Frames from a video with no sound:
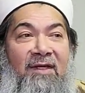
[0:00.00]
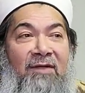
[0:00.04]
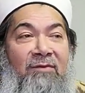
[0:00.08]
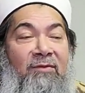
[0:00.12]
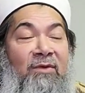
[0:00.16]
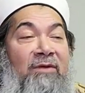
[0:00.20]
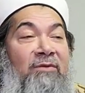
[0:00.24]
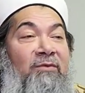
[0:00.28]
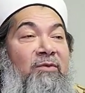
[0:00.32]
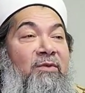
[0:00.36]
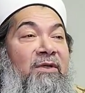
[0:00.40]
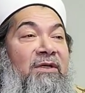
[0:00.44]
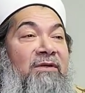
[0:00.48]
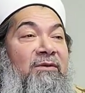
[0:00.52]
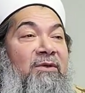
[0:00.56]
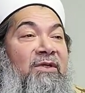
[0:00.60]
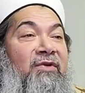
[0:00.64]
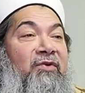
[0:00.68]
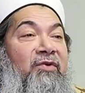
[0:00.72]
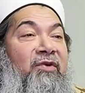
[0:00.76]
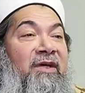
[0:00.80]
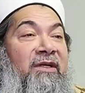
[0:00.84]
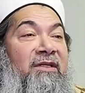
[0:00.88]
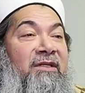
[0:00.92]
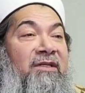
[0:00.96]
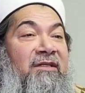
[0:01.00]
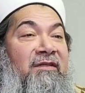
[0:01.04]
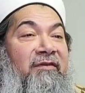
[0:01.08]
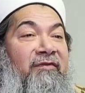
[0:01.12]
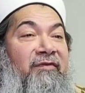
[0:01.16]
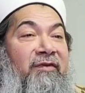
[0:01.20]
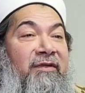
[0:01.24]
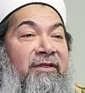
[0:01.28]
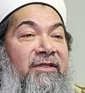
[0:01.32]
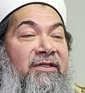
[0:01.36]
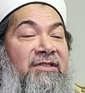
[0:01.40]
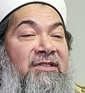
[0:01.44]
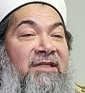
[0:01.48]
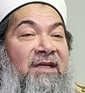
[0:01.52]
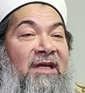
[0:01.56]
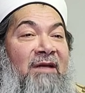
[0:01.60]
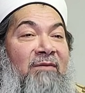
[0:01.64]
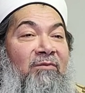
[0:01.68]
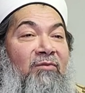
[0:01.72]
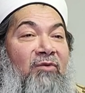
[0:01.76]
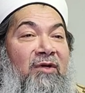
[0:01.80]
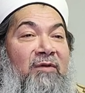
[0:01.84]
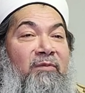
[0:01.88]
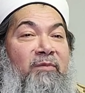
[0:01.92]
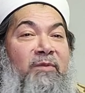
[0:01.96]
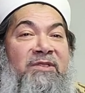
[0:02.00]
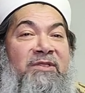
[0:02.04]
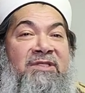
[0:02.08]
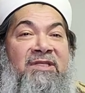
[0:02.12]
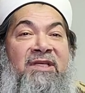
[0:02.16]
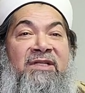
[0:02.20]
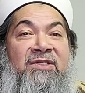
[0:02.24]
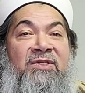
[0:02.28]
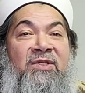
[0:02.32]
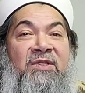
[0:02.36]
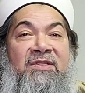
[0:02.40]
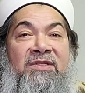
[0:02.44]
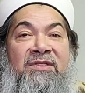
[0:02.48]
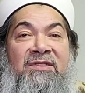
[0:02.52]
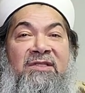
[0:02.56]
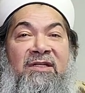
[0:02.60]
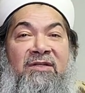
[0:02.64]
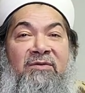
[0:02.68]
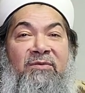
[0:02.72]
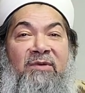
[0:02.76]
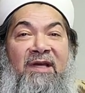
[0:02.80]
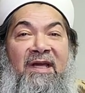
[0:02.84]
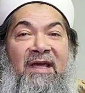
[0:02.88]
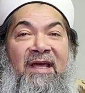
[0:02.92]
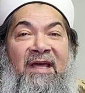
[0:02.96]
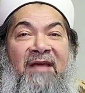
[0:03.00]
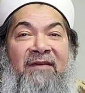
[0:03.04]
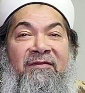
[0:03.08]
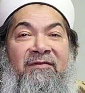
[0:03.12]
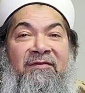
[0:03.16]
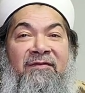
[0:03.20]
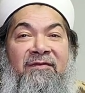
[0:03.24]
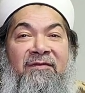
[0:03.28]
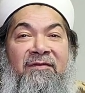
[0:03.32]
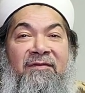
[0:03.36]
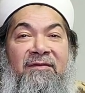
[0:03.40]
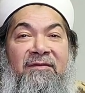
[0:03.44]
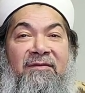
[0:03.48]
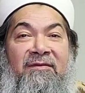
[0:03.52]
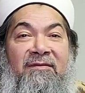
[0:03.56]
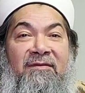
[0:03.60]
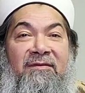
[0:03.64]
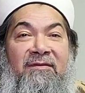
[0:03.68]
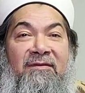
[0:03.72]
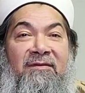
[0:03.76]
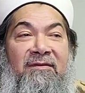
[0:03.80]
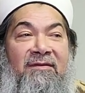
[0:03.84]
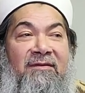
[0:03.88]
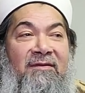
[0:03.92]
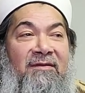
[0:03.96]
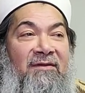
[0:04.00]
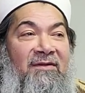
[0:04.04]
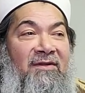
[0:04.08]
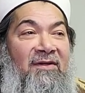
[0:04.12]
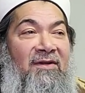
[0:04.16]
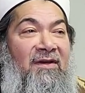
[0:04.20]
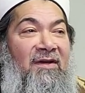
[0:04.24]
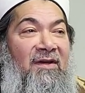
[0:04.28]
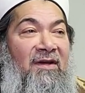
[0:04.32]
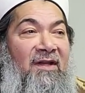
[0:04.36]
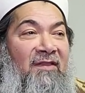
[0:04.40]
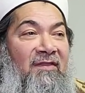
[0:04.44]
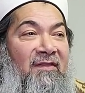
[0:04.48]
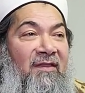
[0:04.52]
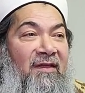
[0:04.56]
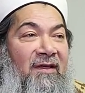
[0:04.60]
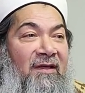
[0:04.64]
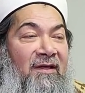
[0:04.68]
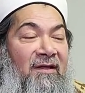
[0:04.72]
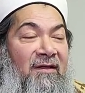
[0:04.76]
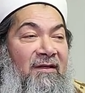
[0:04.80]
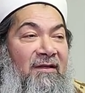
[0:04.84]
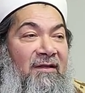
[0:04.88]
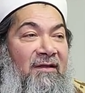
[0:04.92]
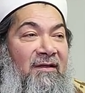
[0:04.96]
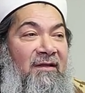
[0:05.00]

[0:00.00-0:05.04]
And when we were created the first time, what possessions did we have? Nothing.